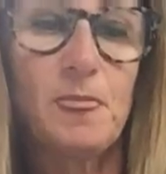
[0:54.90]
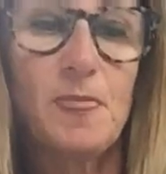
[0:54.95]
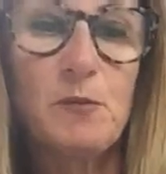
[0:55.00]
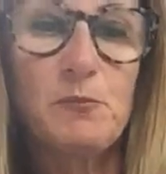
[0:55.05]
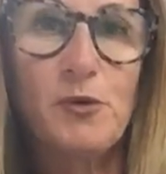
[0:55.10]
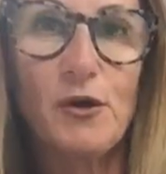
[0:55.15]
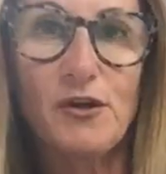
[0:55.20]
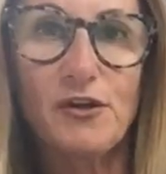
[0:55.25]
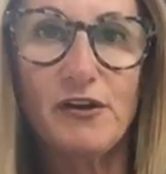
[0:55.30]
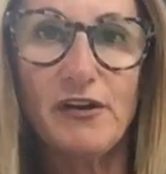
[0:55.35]

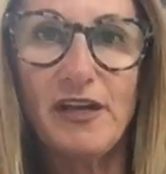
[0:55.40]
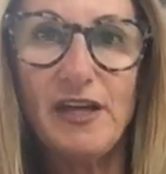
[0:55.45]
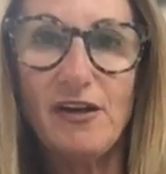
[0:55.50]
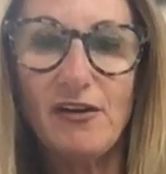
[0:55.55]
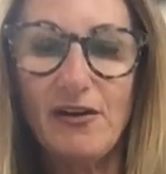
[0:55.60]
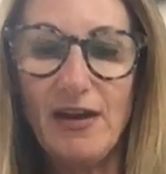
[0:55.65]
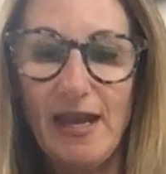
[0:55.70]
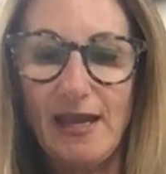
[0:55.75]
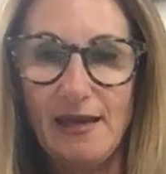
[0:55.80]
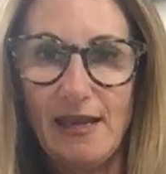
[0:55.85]
burner
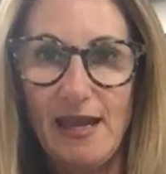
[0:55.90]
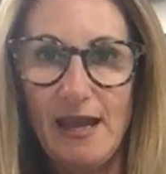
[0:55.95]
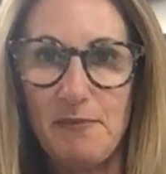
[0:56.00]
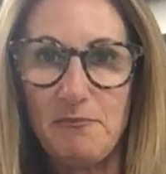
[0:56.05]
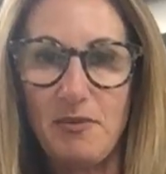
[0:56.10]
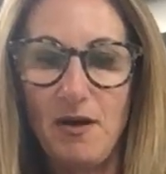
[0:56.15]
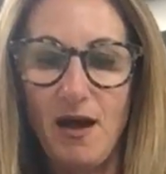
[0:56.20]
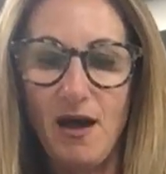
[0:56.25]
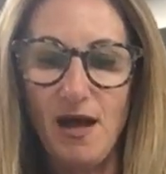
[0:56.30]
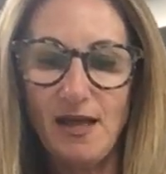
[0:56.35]
here and a
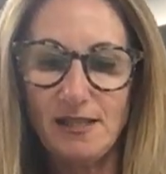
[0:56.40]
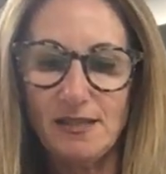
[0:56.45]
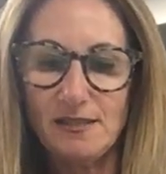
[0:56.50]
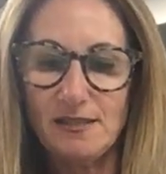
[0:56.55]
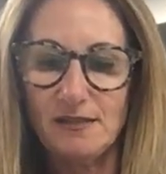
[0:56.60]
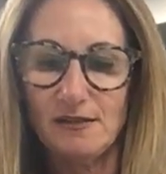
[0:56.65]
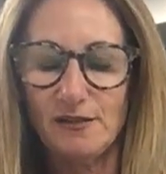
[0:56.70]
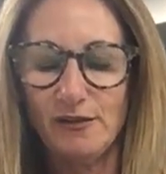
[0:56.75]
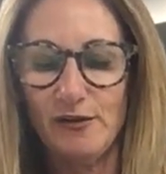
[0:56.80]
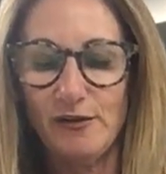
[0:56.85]
pot,
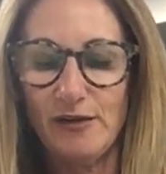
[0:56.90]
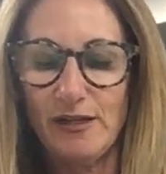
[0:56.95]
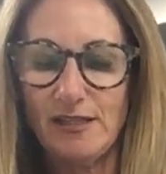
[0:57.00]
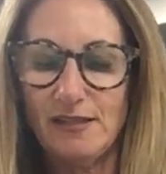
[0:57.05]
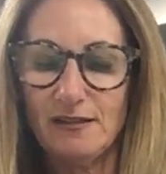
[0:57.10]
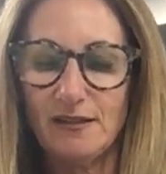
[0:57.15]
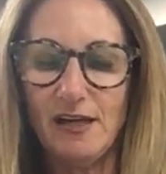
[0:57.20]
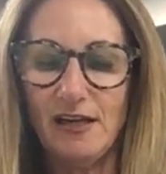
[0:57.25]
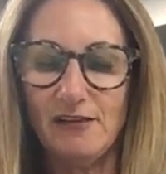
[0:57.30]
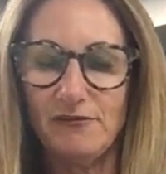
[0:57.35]
or
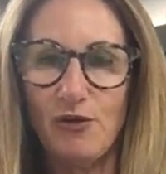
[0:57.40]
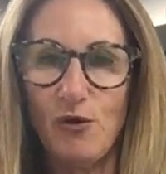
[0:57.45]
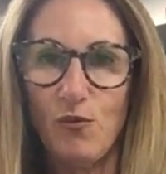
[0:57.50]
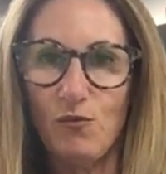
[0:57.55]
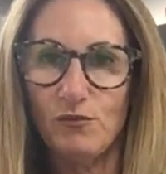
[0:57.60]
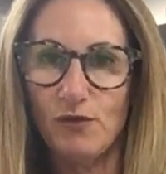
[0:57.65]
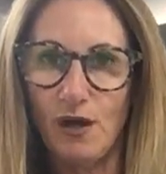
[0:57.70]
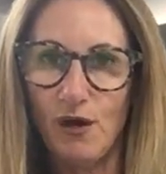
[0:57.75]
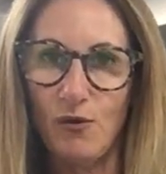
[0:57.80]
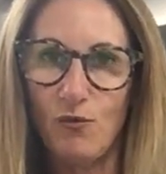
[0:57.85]
kind of
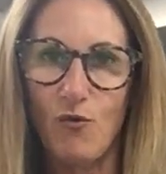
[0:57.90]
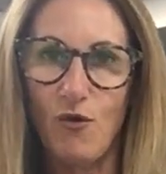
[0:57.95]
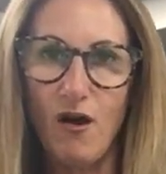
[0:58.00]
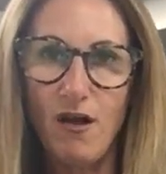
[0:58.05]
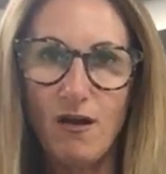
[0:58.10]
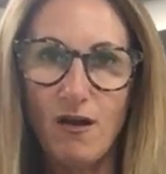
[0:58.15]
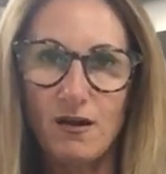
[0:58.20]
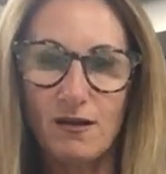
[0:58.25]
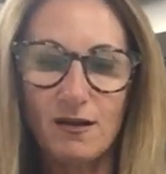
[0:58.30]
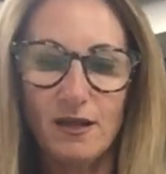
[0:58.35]
a
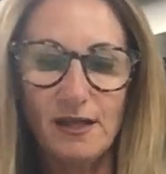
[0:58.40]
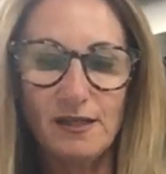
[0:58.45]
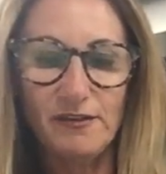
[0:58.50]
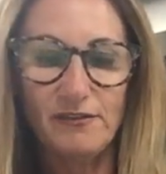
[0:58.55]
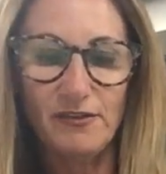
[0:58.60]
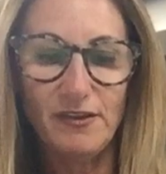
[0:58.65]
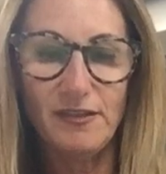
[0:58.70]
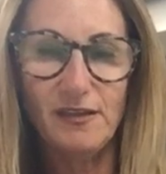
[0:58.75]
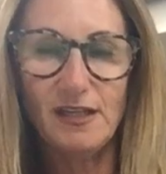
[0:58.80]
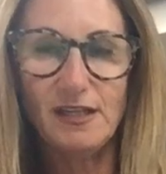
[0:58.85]
wok kind of
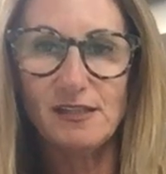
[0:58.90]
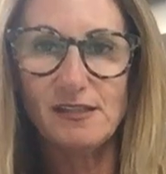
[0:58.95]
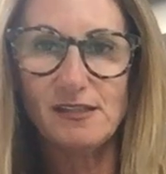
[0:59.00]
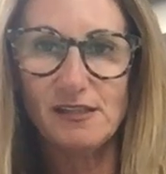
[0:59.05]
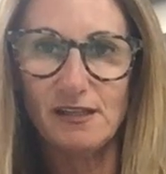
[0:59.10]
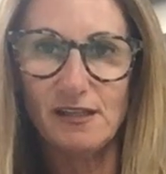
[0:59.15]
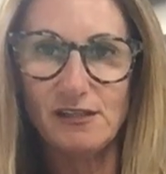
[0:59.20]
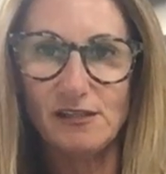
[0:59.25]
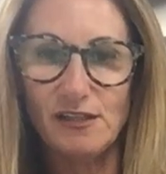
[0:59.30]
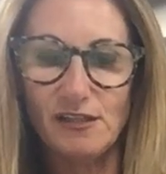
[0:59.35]
a thing. It's
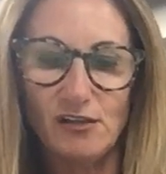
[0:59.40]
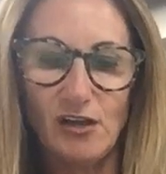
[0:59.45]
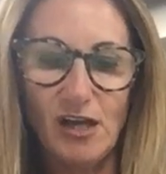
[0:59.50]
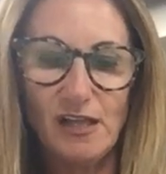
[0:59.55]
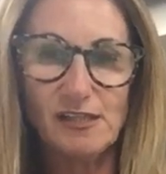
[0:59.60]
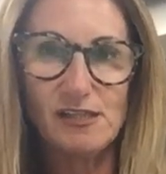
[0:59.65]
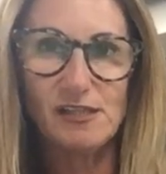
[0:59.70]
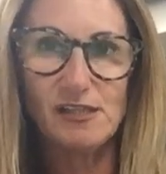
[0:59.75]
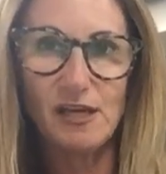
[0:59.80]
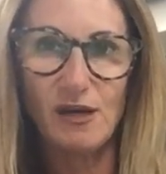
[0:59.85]
a
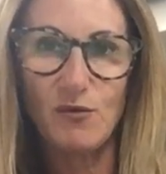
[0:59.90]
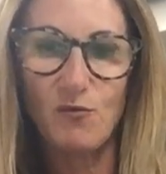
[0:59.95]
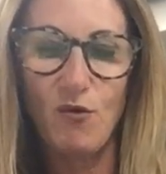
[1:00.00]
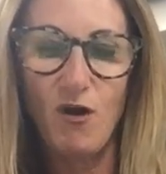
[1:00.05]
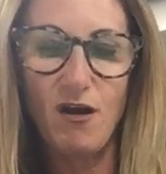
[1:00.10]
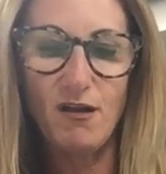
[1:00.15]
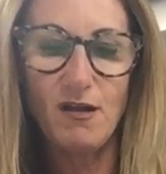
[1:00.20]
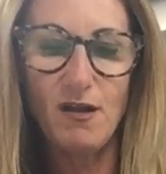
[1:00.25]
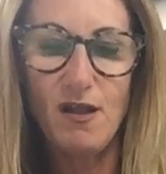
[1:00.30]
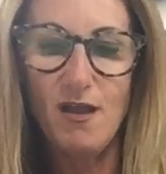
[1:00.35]
non-stick
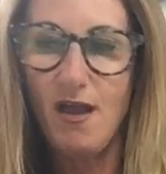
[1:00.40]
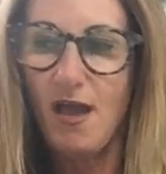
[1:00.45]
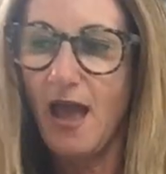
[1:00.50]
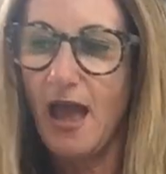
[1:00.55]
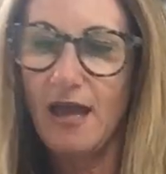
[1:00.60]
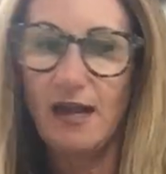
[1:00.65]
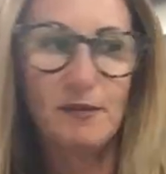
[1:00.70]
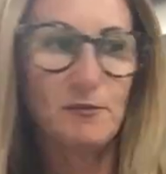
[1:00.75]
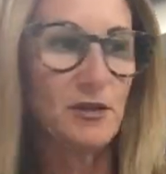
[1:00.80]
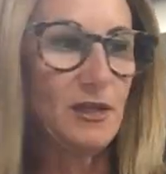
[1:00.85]
wok,
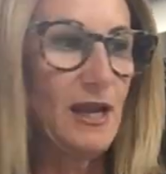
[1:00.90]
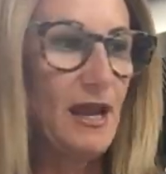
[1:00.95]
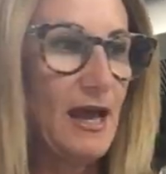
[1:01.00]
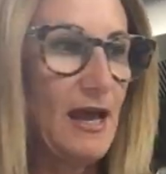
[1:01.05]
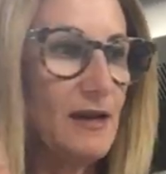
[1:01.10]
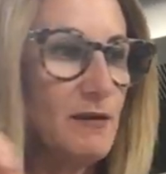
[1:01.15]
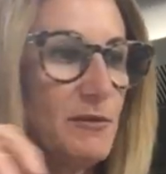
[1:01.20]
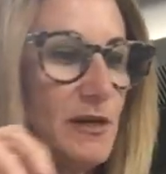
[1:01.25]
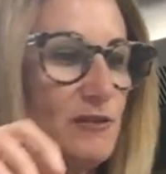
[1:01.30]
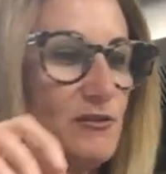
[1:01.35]
and I'm going to
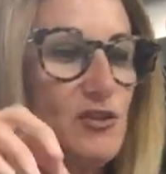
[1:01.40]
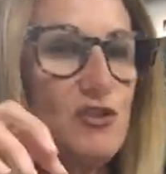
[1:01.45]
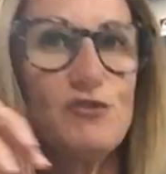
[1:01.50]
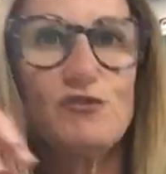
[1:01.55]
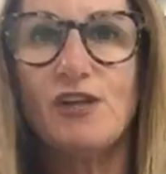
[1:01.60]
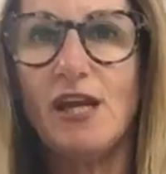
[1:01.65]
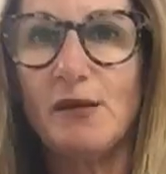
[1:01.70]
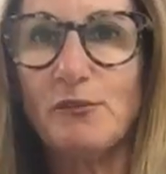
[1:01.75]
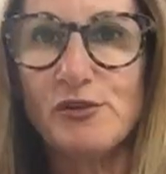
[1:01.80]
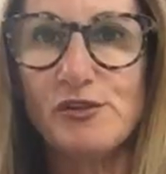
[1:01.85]
add about 2
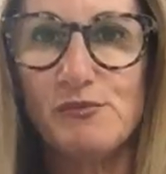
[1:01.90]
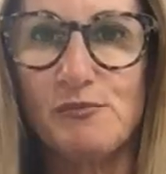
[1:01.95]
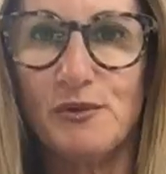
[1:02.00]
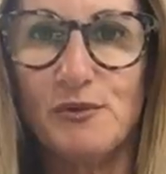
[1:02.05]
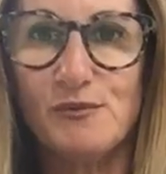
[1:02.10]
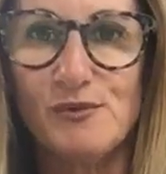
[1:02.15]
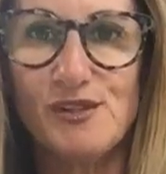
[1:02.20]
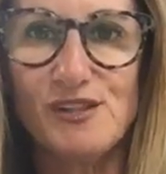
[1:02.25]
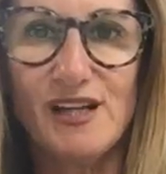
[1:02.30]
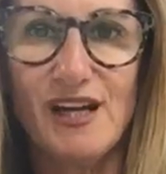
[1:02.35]

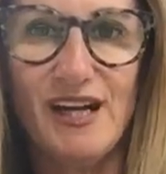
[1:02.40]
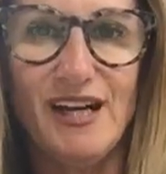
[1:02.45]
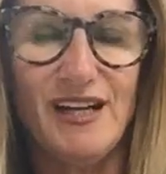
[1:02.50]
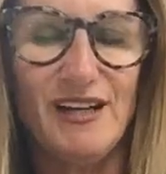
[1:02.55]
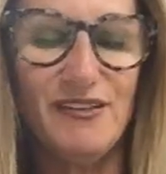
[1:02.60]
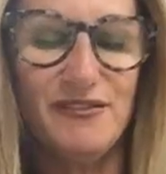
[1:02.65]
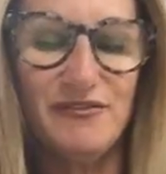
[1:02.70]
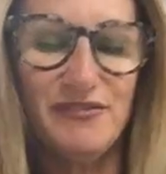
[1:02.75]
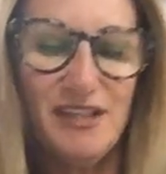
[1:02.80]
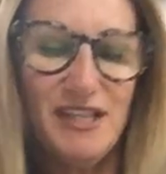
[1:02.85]
tablespoons
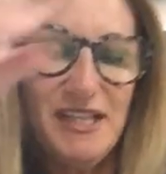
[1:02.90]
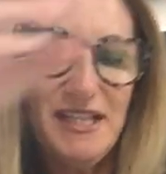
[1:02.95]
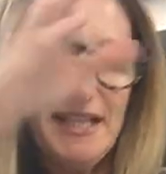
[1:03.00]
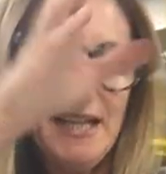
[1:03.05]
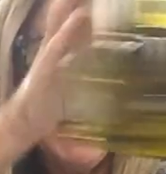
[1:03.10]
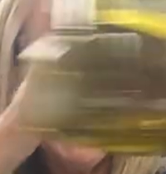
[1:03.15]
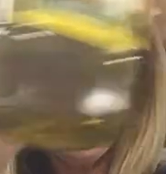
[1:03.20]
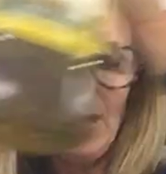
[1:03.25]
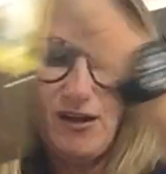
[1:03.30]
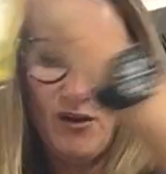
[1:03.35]
of
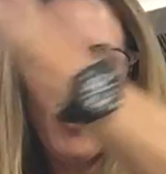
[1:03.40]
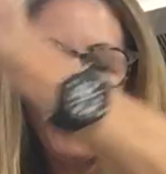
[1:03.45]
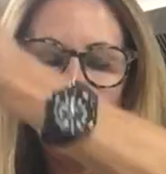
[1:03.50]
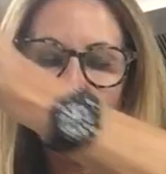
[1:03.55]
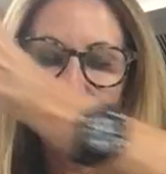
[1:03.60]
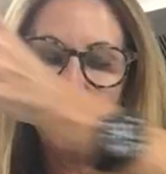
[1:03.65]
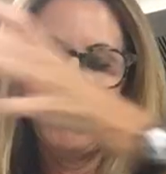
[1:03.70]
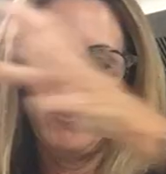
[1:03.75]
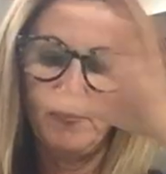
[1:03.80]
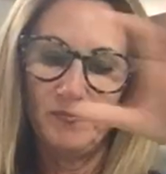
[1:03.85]

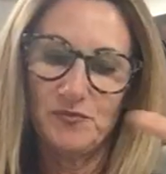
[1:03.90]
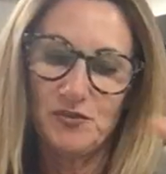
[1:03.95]
oil